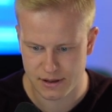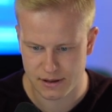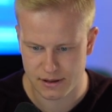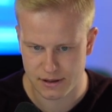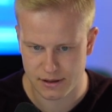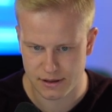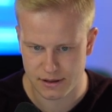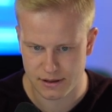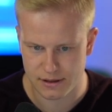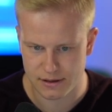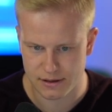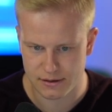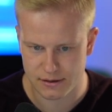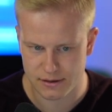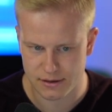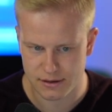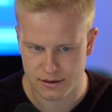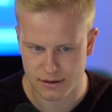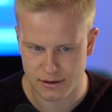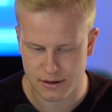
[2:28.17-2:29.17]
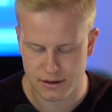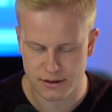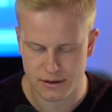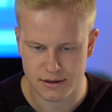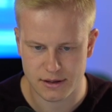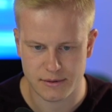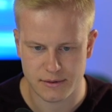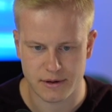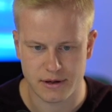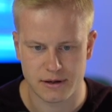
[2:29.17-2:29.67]
a little darker.
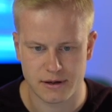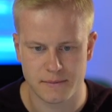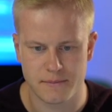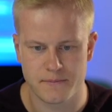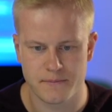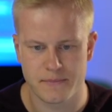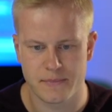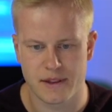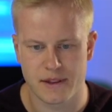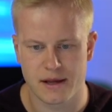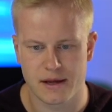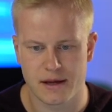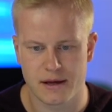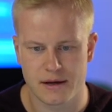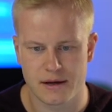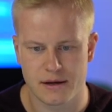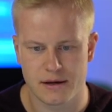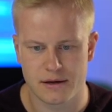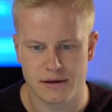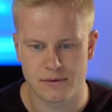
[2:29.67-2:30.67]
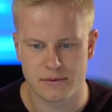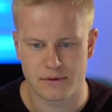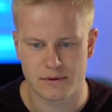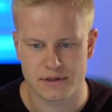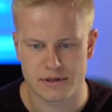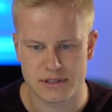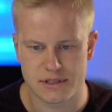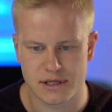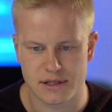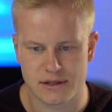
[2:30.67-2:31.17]
There we go. We'll
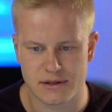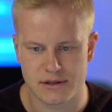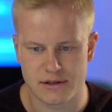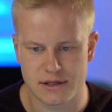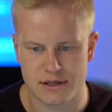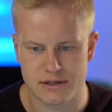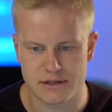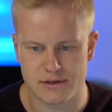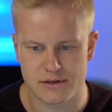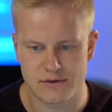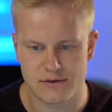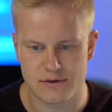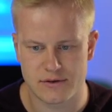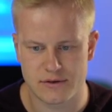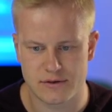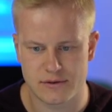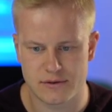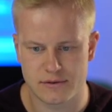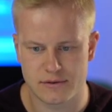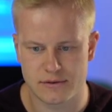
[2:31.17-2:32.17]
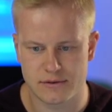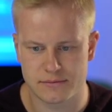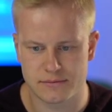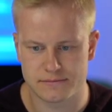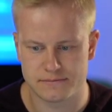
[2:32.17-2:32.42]
set this to